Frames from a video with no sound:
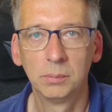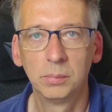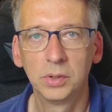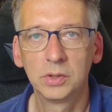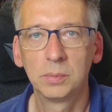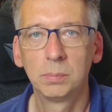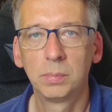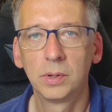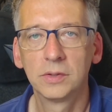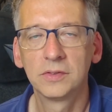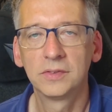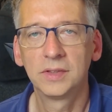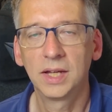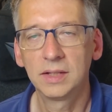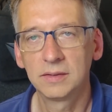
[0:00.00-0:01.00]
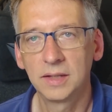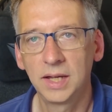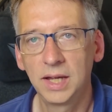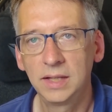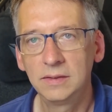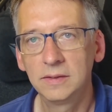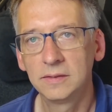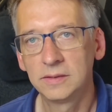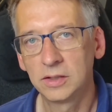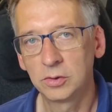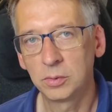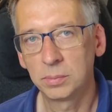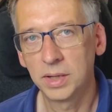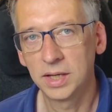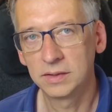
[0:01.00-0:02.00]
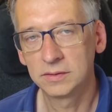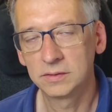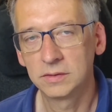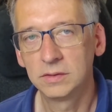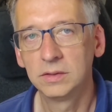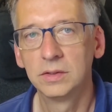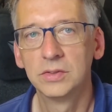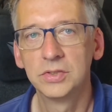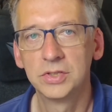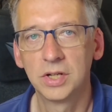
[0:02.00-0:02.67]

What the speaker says: But past that and the setup hassle,